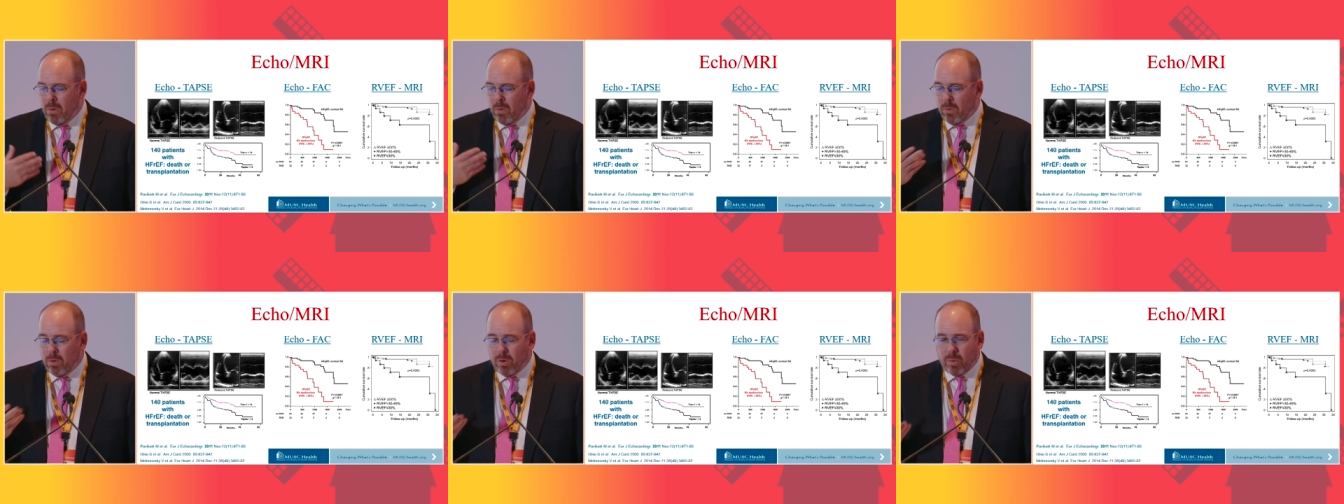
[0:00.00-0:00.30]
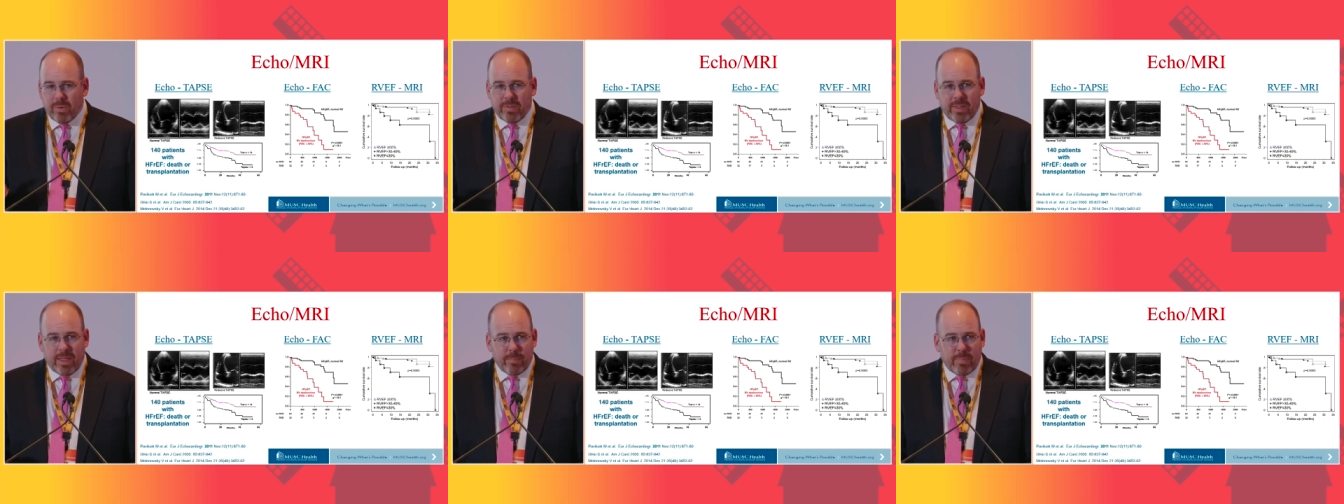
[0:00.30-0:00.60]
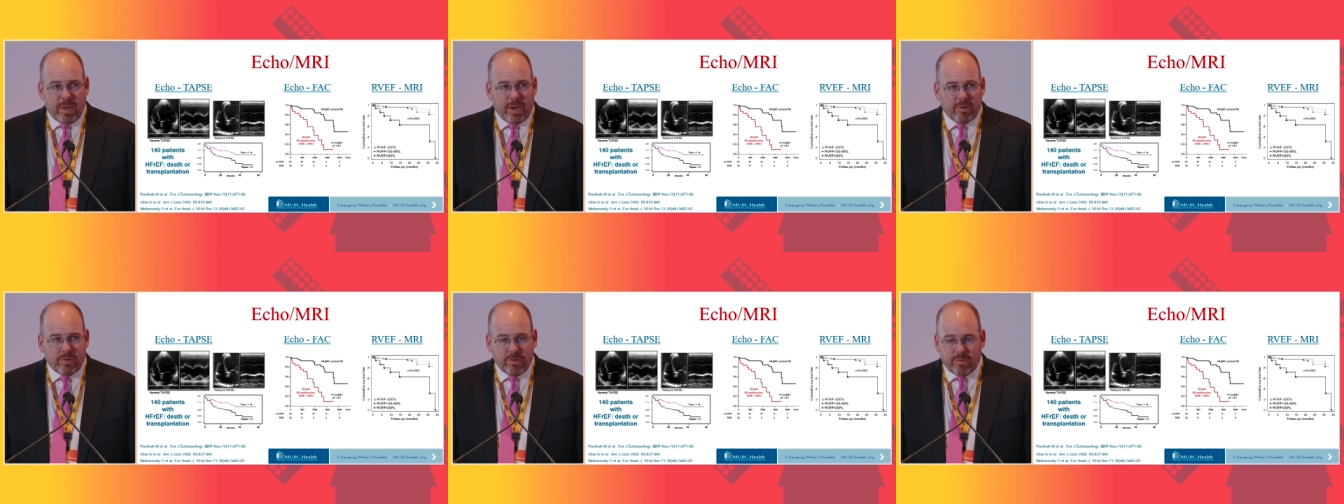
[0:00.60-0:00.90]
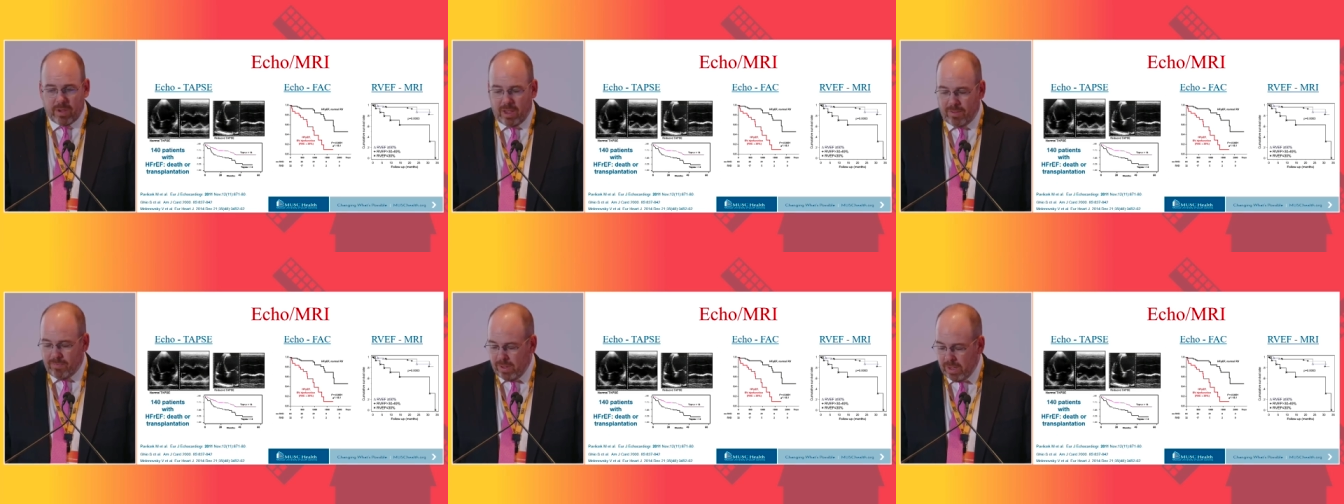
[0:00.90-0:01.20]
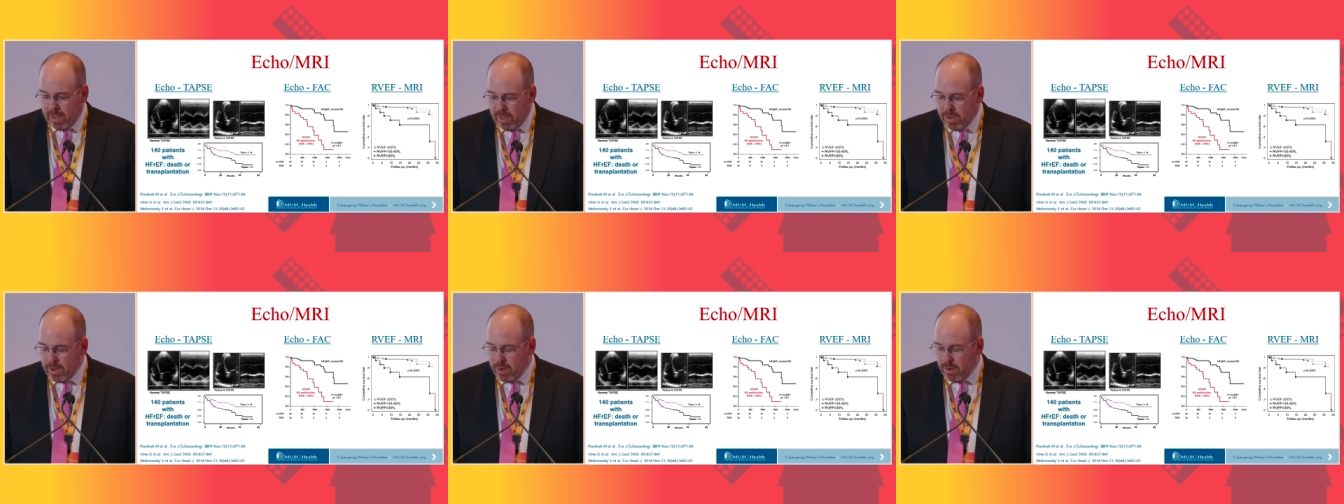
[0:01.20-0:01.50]
or when the patients have
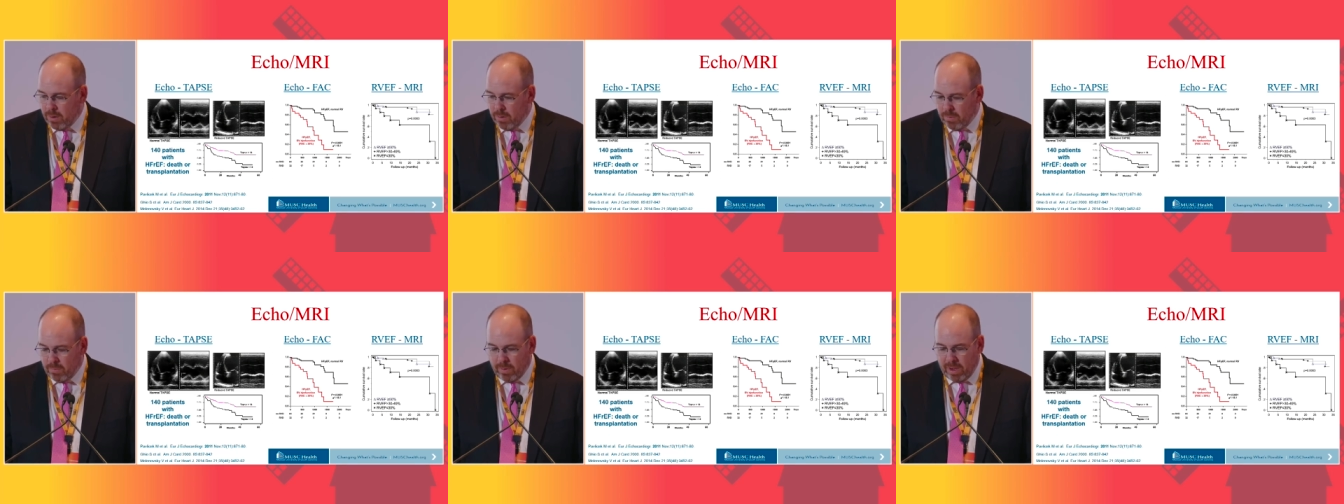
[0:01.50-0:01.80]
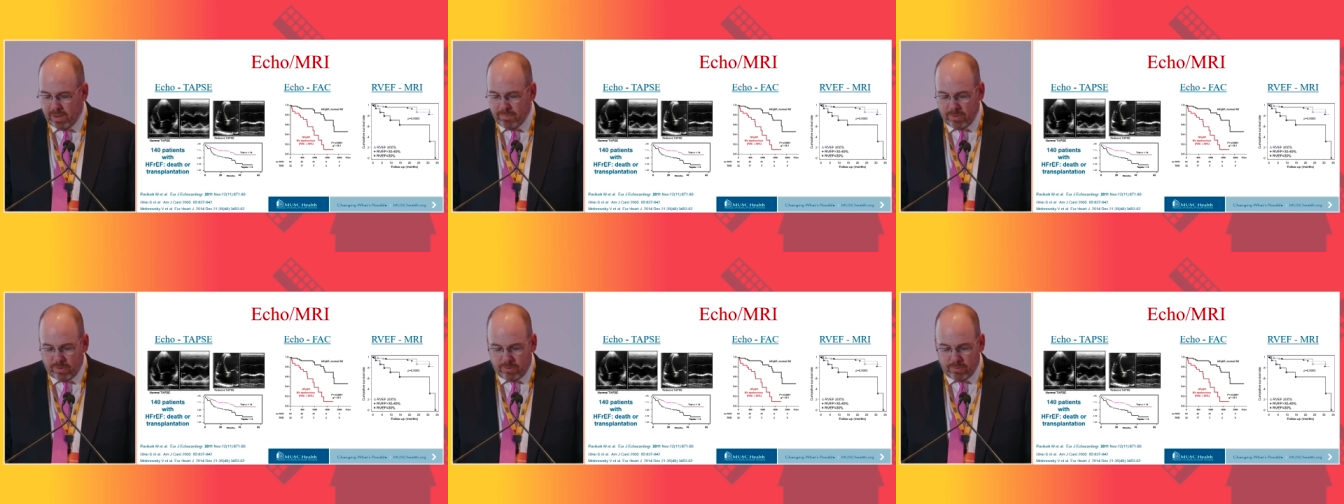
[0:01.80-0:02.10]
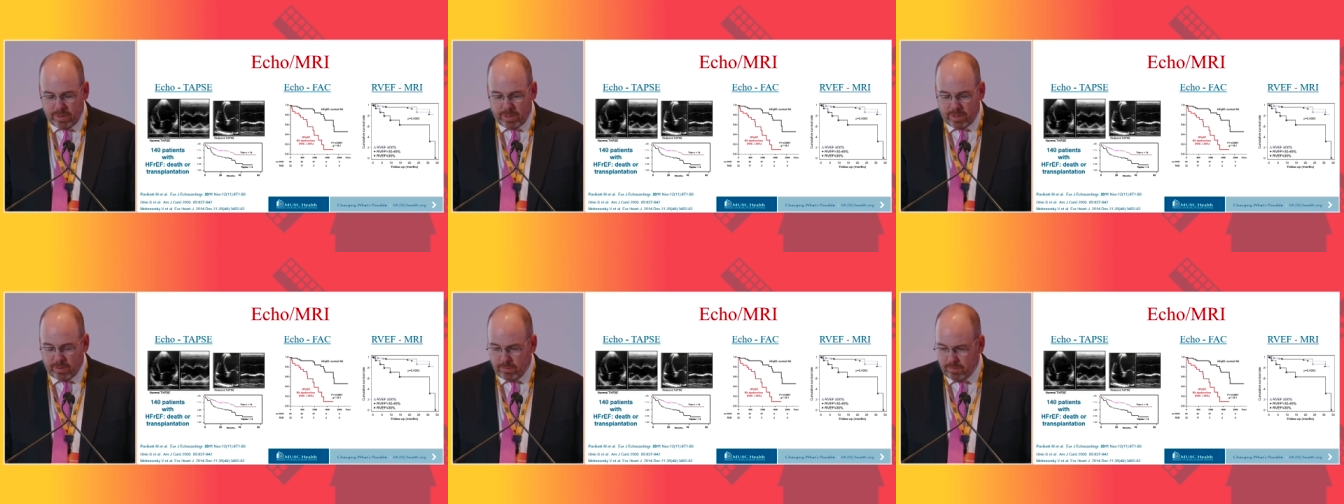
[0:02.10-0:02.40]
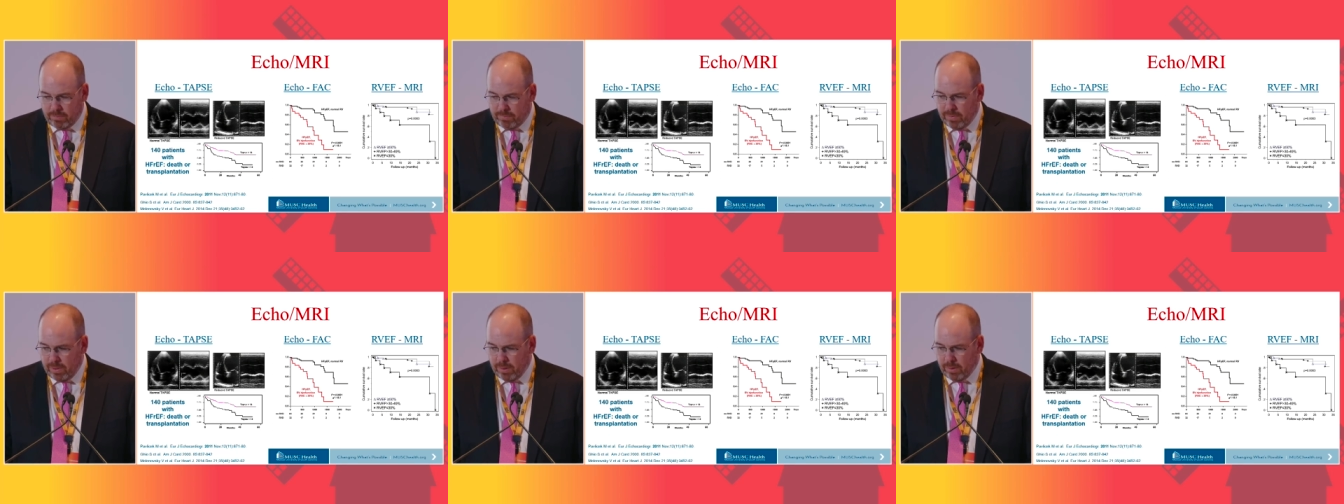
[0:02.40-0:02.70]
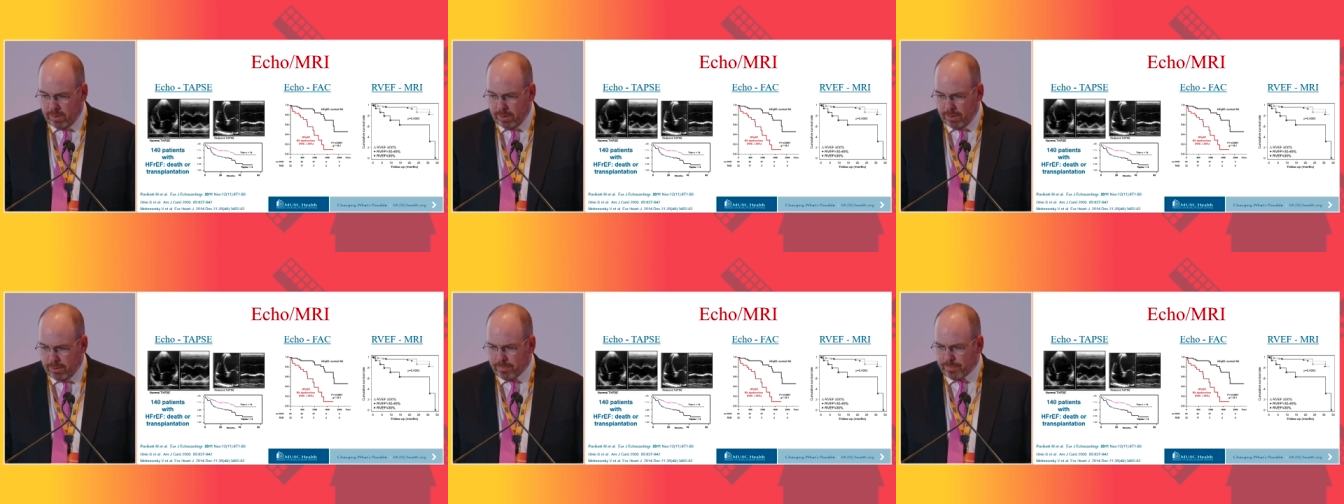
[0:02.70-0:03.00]
hidden right ventricular
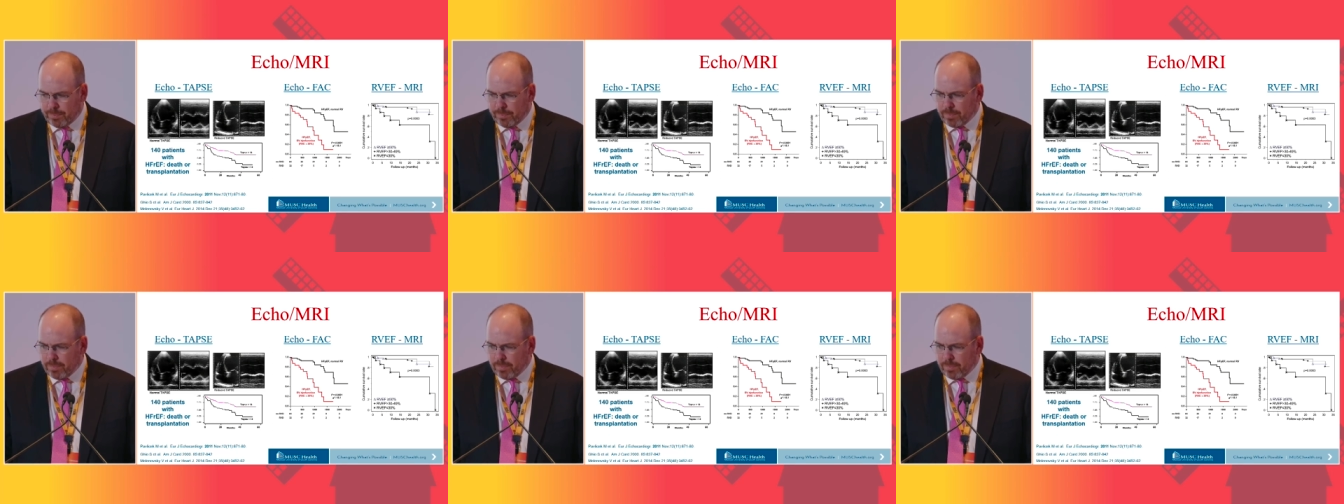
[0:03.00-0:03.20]
failure.